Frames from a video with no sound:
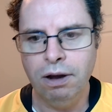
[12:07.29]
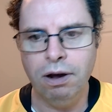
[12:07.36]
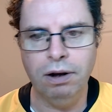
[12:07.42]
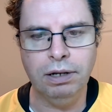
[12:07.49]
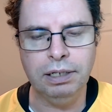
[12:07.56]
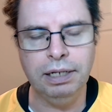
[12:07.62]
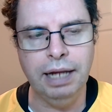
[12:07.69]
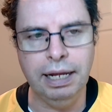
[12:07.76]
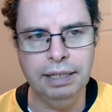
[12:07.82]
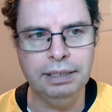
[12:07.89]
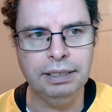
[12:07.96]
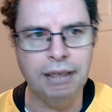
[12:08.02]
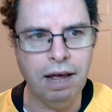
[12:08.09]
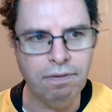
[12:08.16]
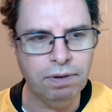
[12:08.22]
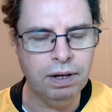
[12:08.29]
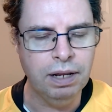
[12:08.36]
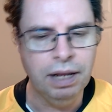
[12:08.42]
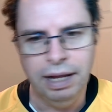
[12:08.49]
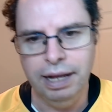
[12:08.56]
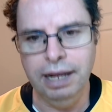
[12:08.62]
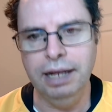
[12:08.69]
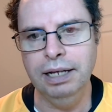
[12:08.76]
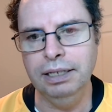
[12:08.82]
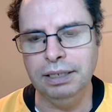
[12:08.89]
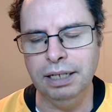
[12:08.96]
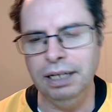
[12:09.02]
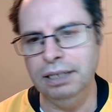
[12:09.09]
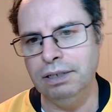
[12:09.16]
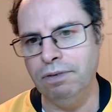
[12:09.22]
Connacht at 87
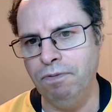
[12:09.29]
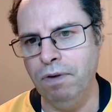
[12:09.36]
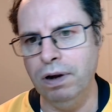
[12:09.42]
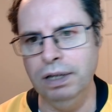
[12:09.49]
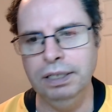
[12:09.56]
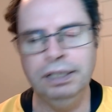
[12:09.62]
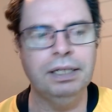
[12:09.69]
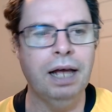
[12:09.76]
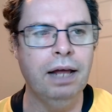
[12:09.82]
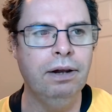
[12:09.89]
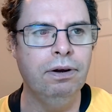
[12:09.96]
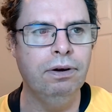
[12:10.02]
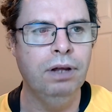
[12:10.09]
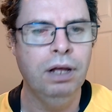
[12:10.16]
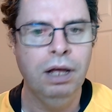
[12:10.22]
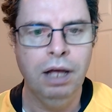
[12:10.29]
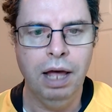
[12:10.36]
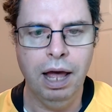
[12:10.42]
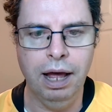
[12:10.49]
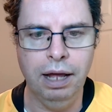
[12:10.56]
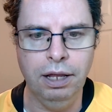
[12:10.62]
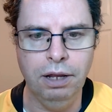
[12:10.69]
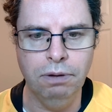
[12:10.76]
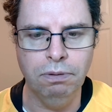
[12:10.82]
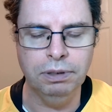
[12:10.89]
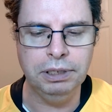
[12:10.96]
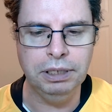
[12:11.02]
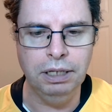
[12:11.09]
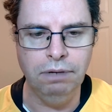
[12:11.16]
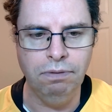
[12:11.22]
is a fairly standard
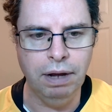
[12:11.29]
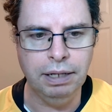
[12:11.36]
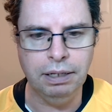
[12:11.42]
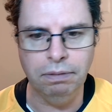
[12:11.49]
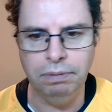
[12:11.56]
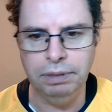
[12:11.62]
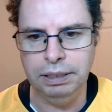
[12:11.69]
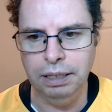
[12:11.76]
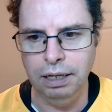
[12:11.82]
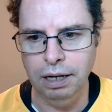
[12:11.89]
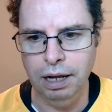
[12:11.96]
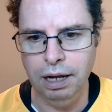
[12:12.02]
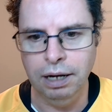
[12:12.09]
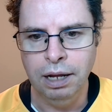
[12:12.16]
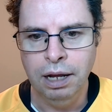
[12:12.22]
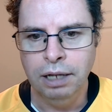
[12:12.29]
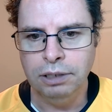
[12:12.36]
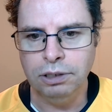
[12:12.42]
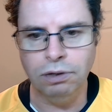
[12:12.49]
URC rate that we see a lot.